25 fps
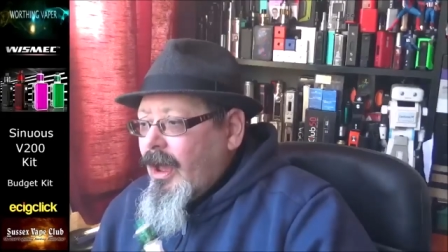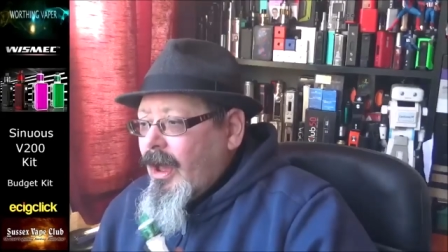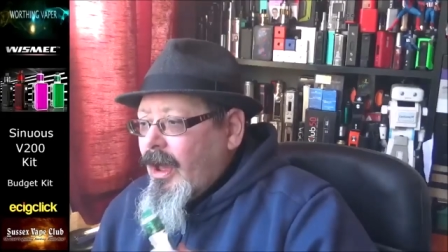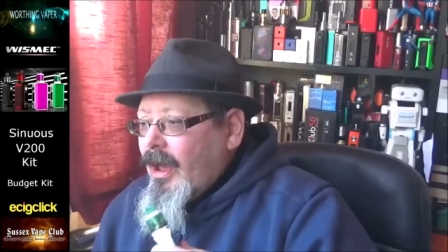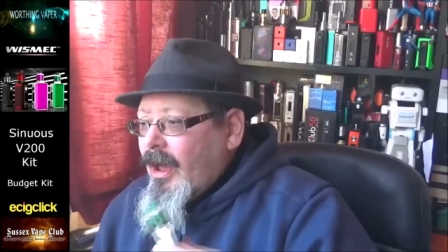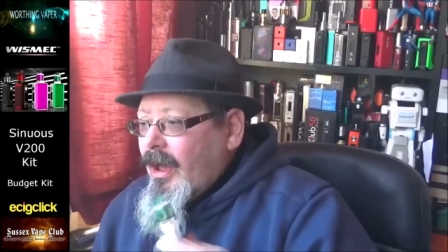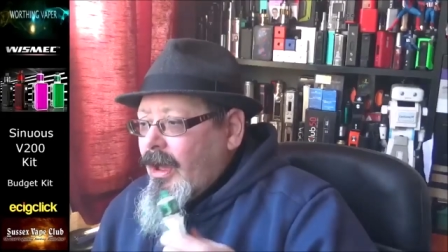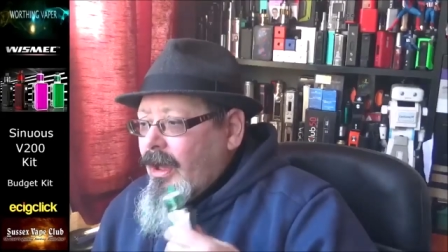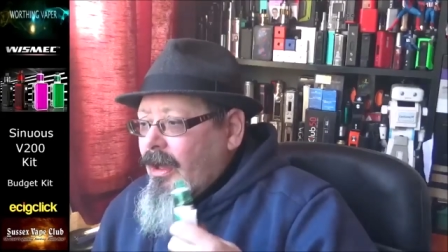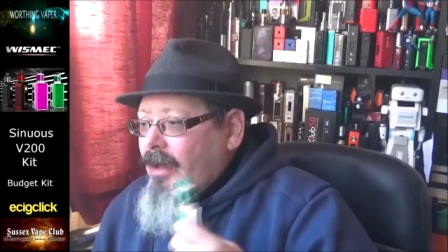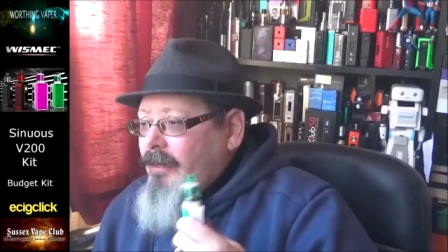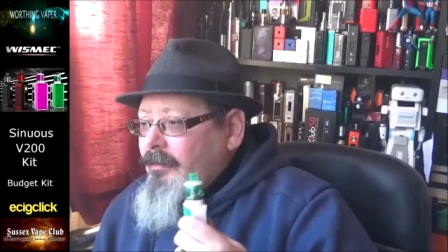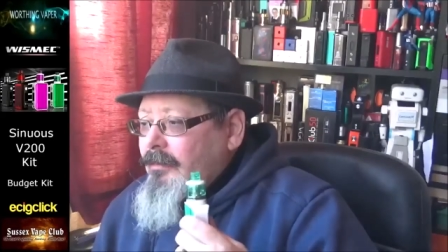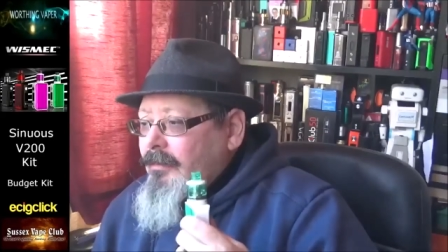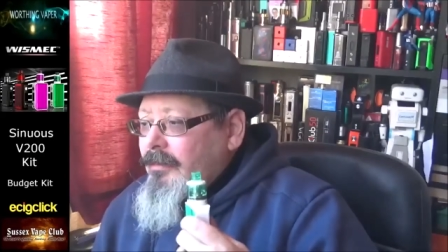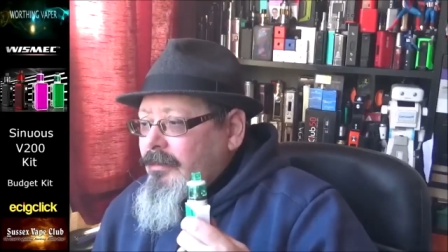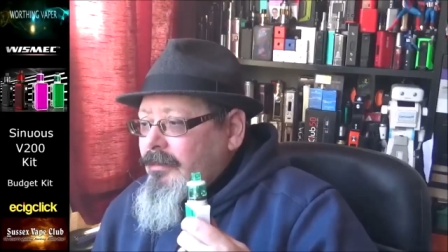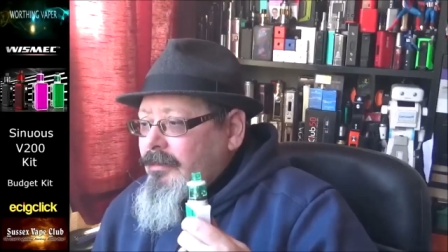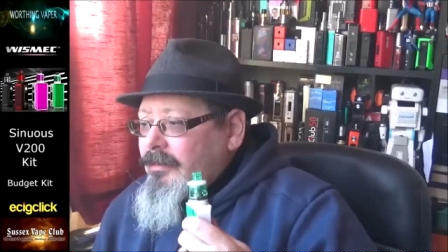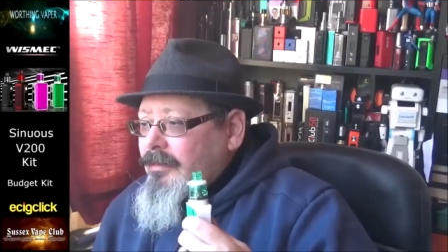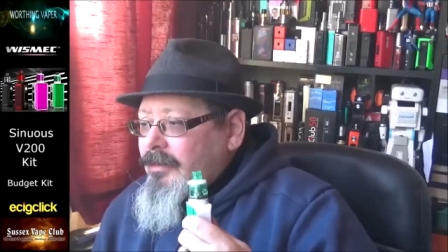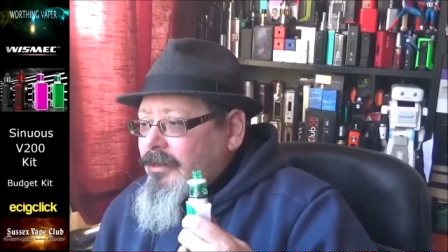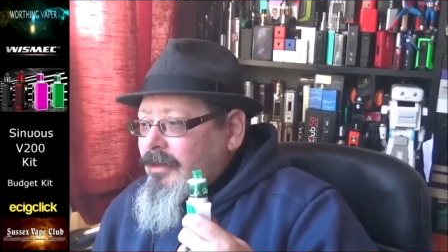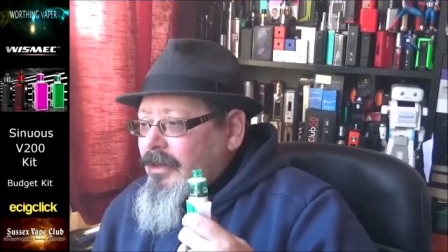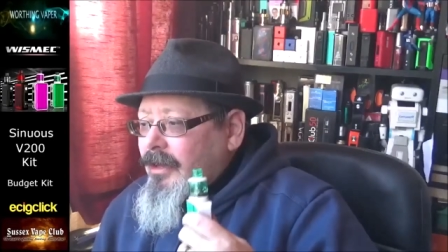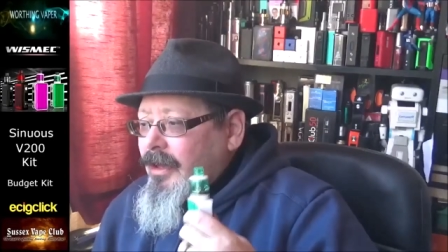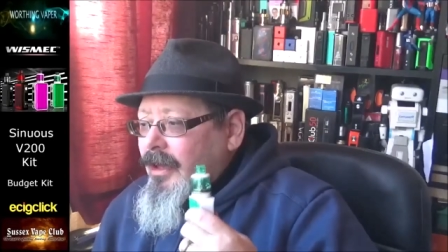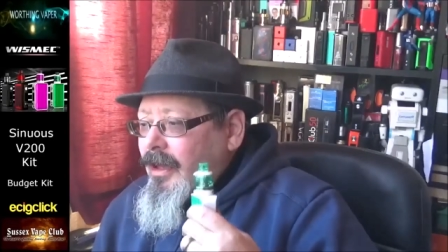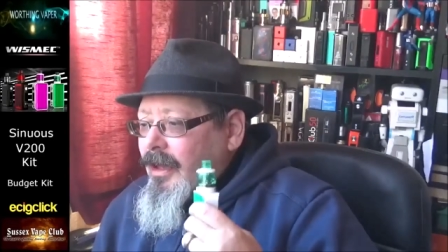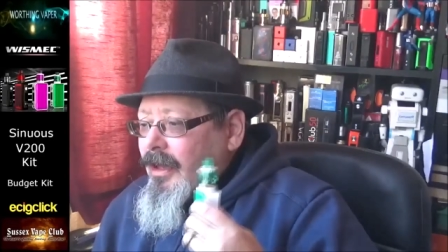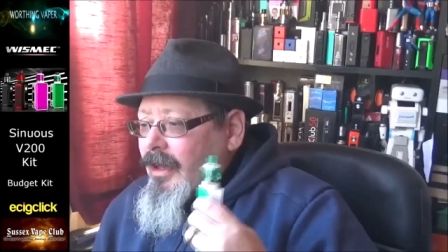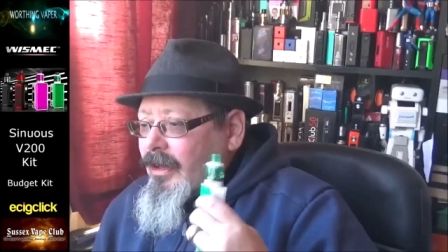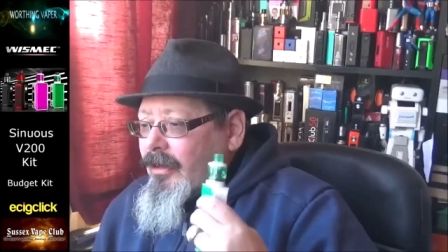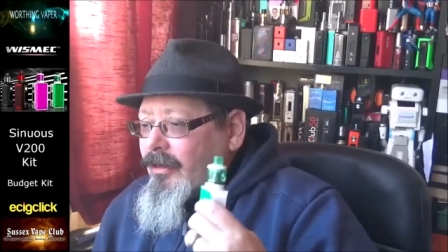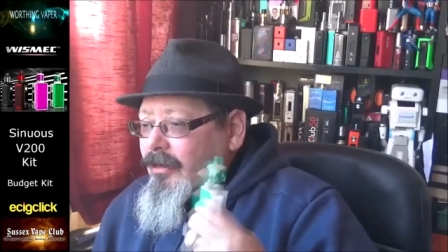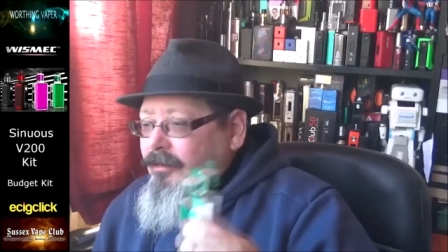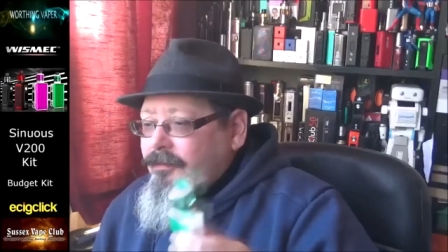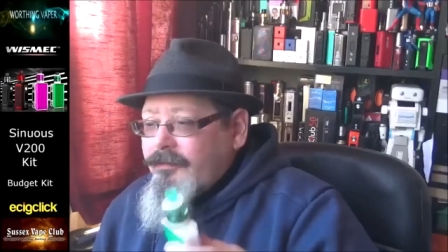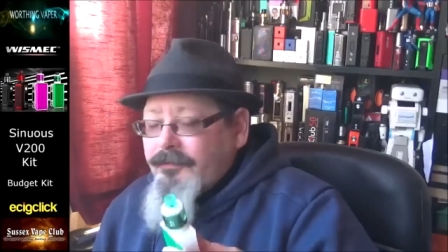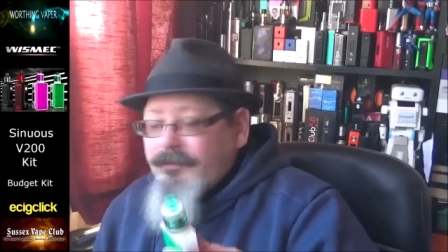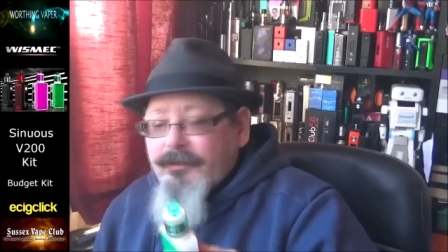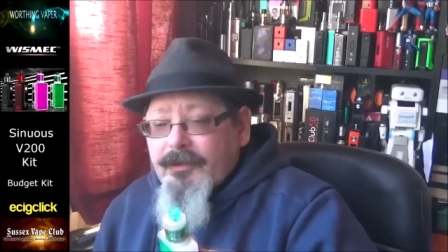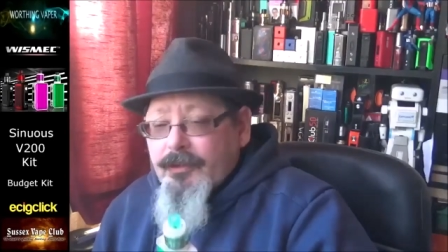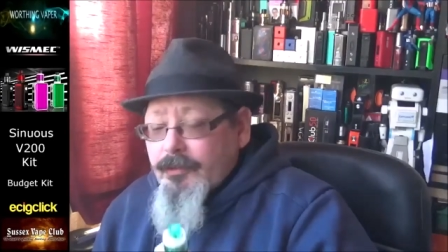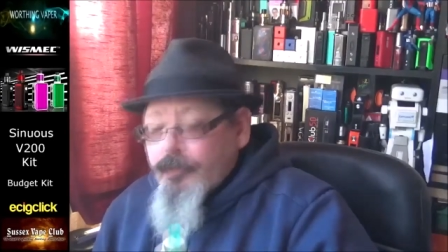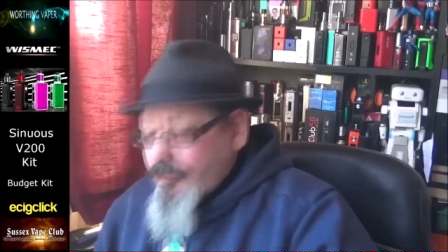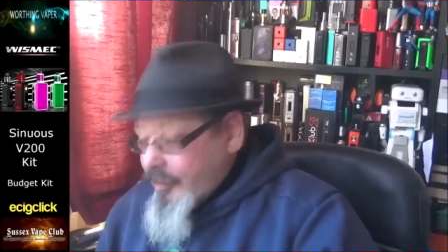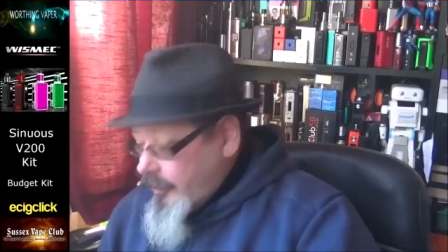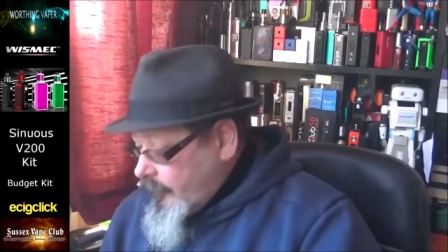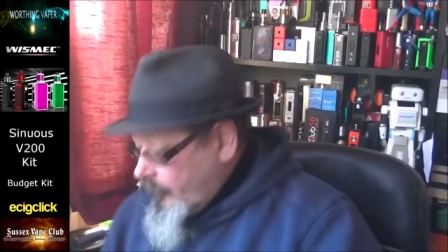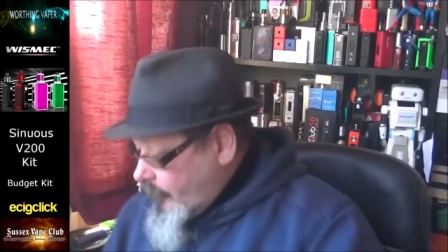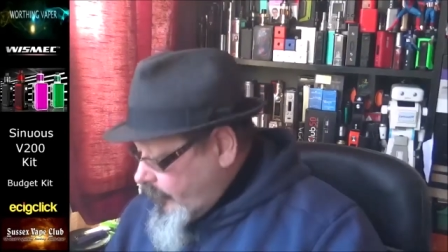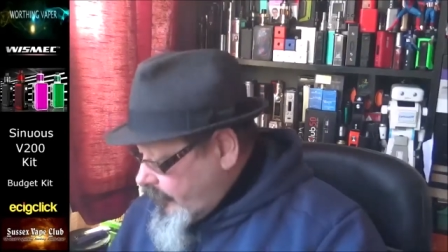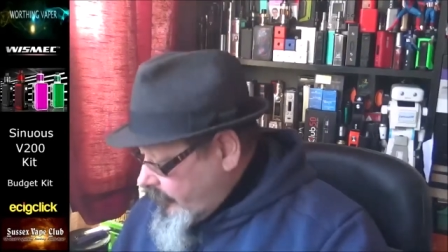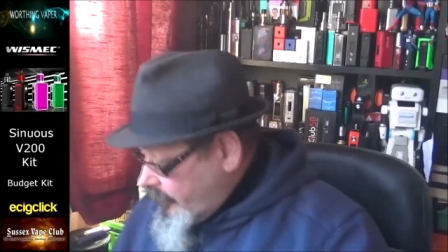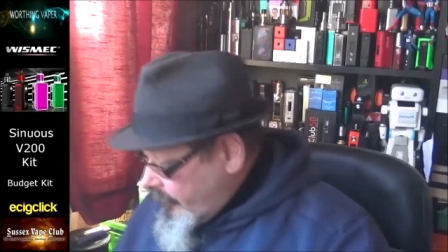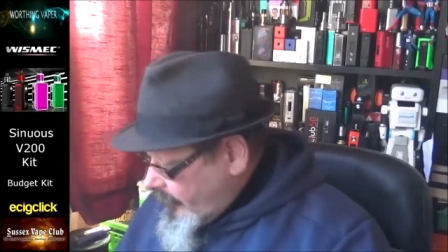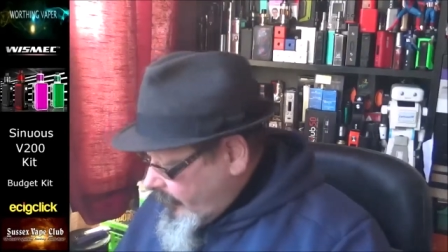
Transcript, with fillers: um, and I filled it with.